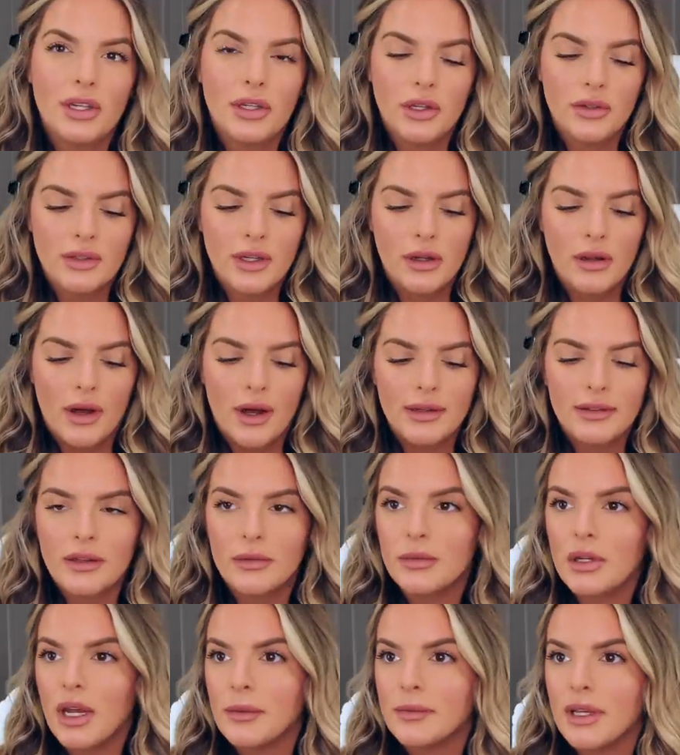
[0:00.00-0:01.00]
I'll use a gloss,
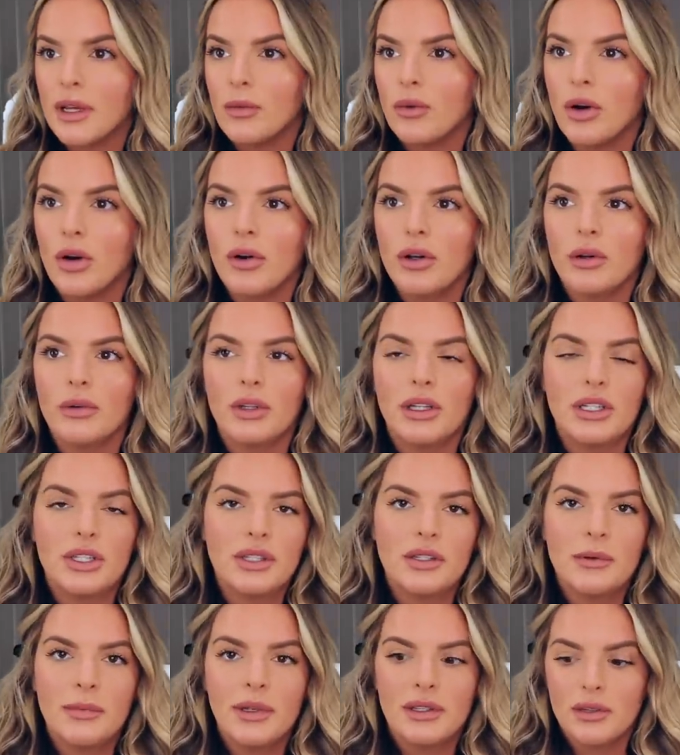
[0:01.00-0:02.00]
sometimes I won't. It really
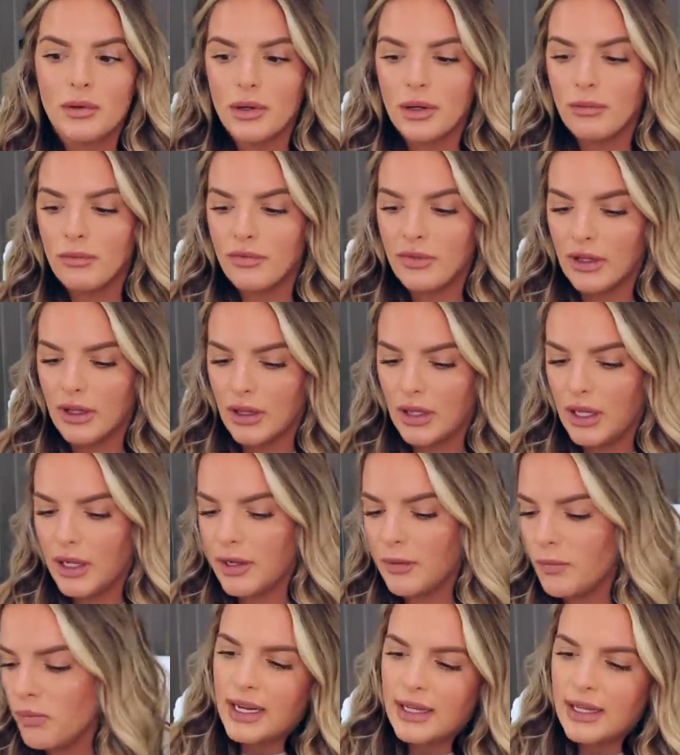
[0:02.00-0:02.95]
just depends on what I'm feeling.